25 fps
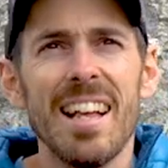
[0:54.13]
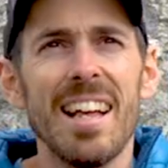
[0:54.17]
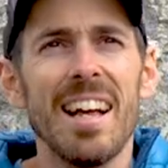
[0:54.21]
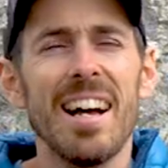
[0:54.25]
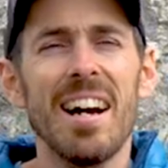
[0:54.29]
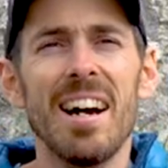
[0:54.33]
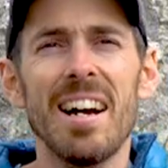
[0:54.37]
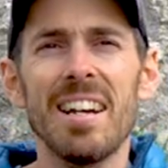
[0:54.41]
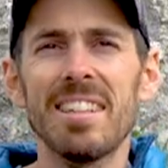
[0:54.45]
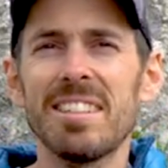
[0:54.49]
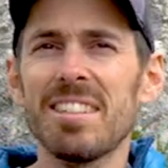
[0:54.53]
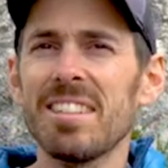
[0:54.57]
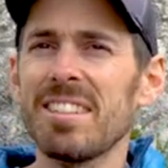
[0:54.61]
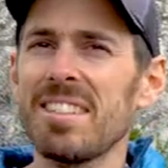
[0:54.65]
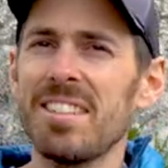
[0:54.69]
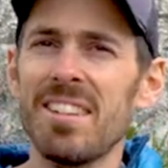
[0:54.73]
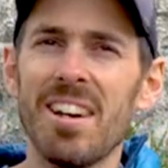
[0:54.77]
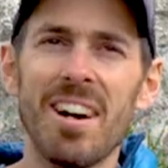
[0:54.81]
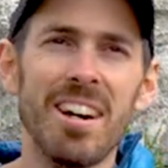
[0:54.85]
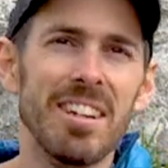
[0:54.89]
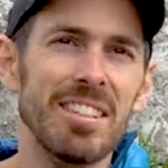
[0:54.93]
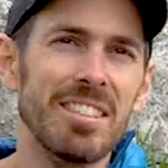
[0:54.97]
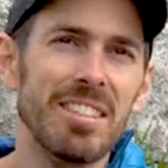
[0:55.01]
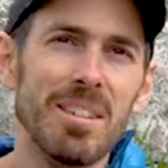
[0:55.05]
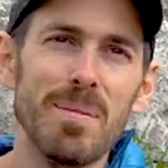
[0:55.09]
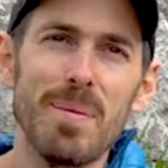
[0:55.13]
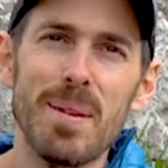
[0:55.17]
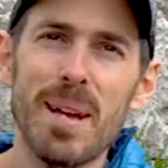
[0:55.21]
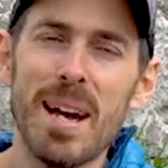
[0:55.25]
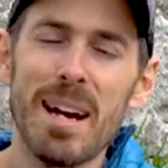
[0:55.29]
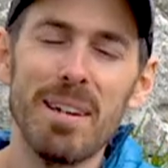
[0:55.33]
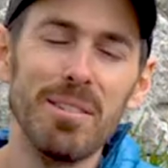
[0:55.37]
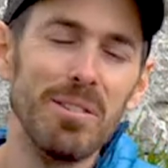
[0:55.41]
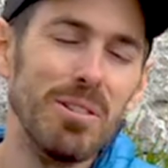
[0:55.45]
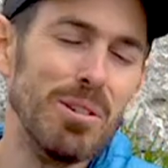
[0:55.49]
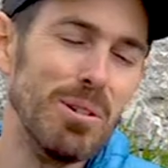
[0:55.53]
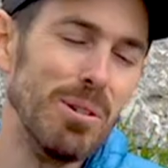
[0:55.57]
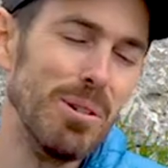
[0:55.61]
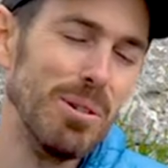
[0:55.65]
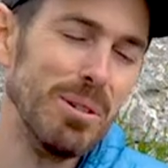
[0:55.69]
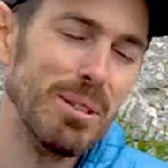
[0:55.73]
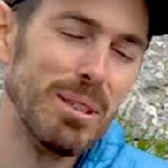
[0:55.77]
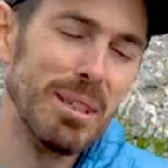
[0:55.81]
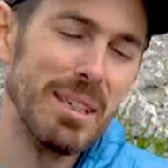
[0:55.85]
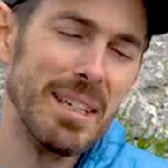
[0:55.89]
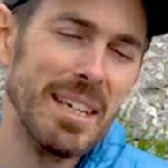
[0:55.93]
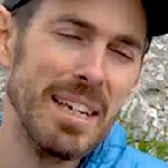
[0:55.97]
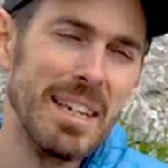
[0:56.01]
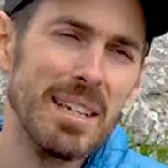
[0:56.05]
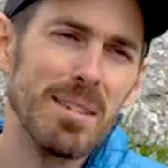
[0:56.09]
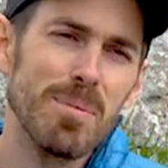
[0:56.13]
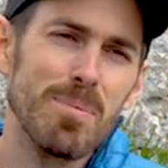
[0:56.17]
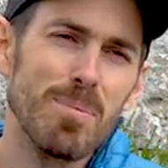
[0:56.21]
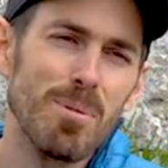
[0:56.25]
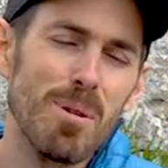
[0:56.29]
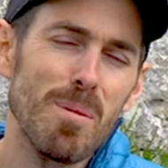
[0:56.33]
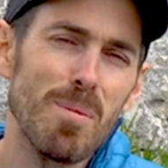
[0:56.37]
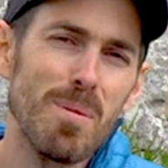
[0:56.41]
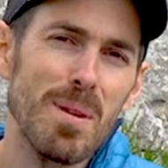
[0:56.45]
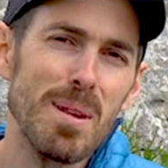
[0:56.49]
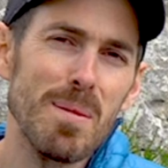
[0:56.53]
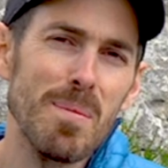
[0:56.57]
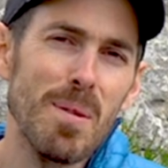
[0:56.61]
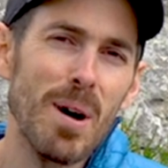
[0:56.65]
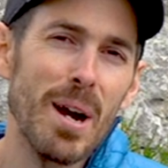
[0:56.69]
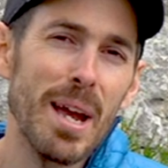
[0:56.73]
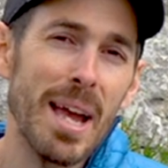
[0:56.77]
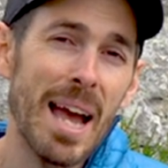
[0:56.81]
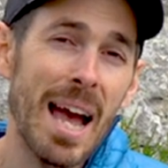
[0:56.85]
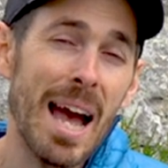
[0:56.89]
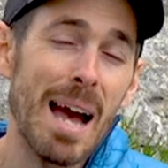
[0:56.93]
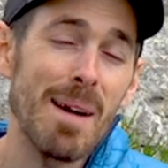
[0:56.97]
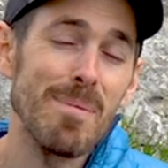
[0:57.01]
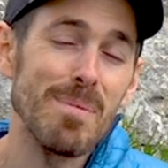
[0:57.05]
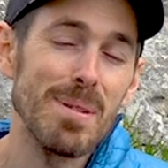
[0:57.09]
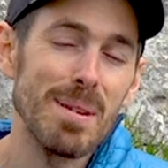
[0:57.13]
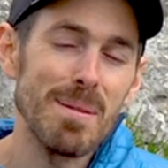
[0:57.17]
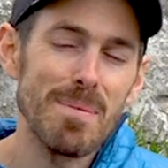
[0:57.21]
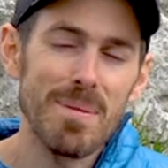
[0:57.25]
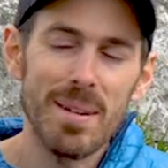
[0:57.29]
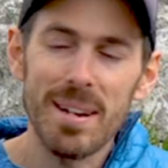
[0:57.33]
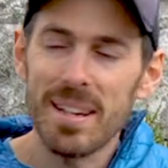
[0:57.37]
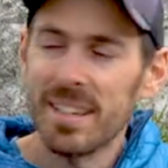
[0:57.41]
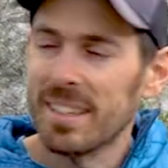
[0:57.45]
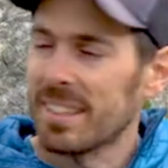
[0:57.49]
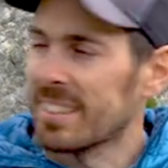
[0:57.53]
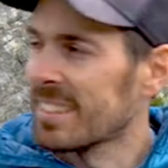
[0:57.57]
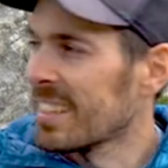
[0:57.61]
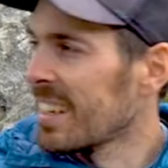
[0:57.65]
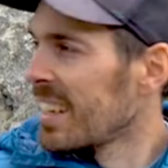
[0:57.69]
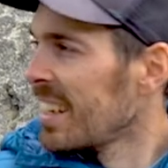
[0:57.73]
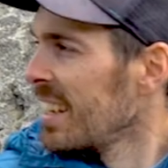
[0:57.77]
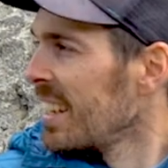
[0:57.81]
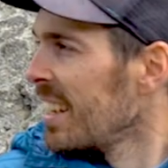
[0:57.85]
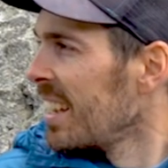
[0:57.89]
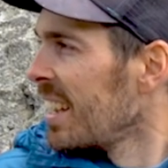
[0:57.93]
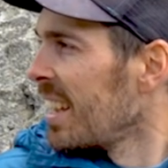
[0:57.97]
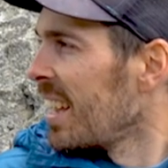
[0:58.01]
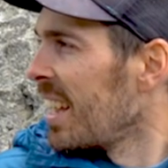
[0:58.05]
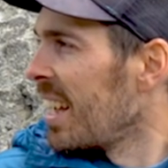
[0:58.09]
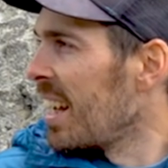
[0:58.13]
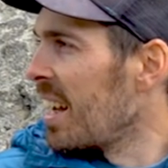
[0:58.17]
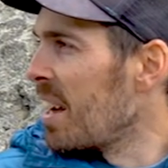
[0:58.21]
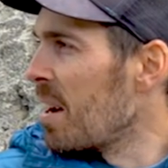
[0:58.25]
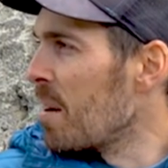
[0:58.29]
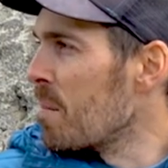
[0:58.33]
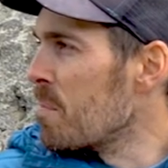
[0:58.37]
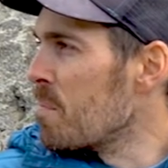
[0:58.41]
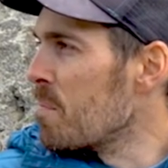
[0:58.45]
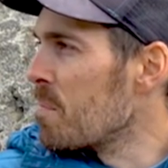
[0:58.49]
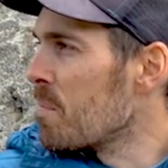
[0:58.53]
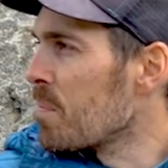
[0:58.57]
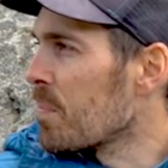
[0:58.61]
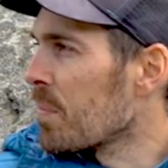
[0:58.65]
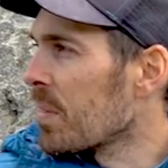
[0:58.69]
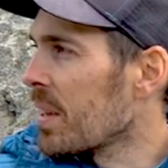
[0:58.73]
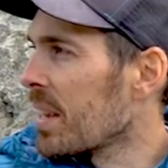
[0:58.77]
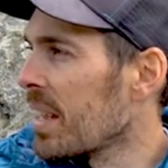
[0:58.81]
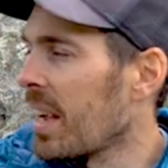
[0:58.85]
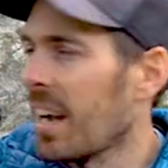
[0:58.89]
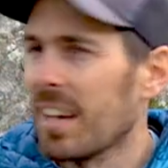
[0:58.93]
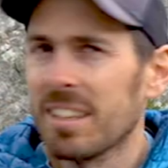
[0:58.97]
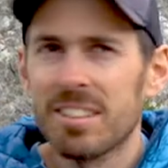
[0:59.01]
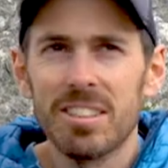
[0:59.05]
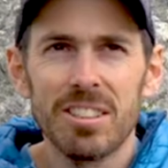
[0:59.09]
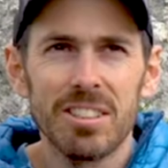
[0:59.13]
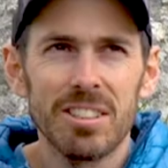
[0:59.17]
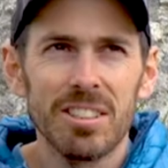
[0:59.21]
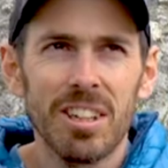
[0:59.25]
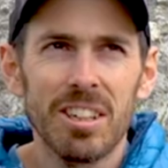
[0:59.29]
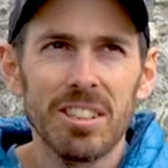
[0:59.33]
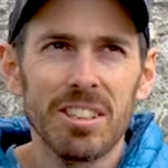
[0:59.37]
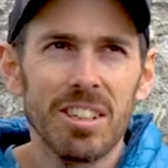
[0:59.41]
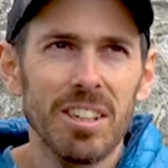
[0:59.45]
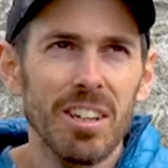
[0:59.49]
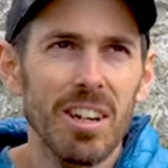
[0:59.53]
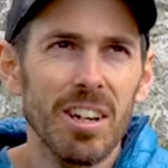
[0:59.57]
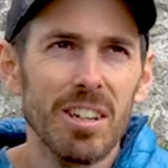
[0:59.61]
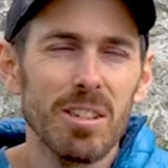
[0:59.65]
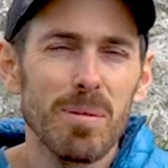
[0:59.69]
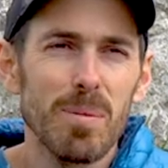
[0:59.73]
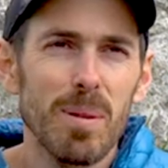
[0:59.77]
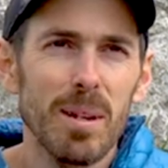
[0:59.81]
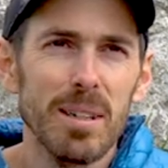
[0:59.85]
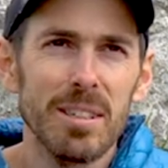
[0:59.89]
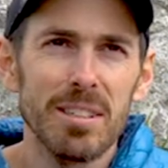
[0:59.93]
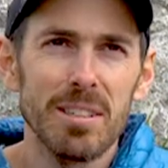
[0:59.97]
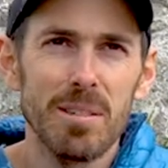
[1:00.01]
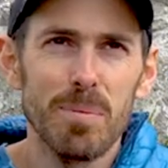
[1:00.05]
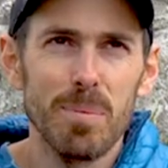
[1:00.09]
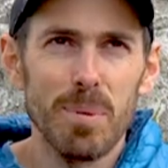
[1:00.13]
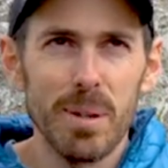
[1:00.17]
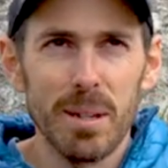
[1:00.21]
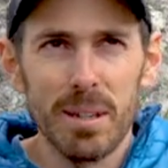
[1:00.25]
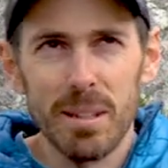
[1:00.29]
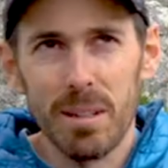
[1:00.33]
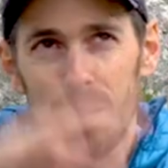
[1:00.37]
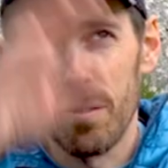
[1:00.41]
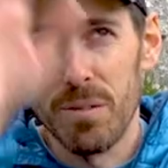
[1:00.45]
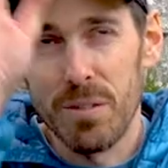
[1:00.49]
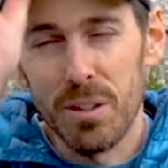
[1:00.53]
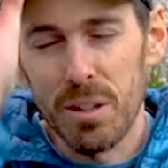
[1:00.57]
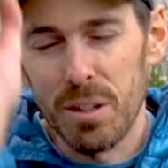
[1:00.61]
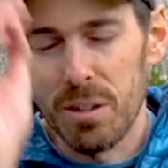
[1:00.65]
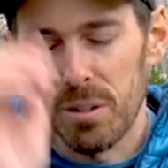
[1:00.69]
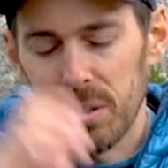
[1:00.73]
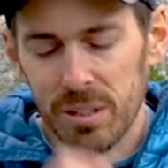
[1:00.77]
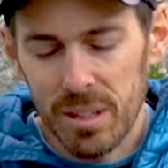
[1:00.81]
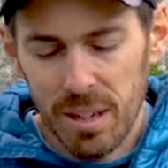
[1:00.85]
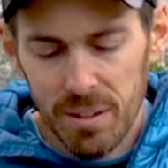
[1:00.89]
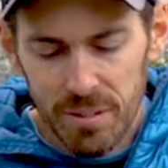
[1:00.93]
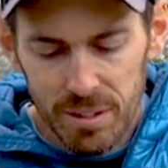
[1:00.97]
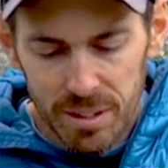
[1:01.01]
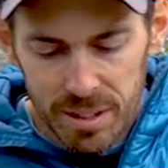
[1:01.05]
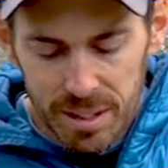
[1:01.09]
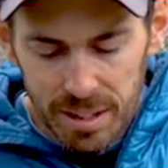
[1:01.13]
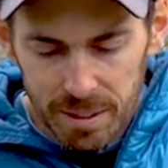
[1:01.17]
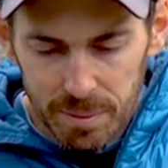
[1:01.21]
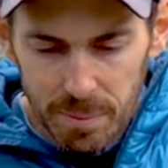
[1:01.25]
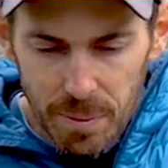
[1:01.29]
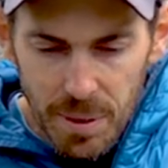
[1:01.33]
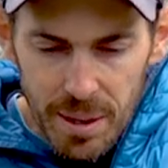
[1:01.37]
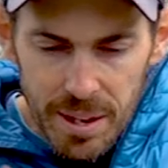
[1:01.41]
Uh, it's just nice to be outdoors, isn't it? It's properly my happy place. Um, it's just such a nice place to be, the views and everything.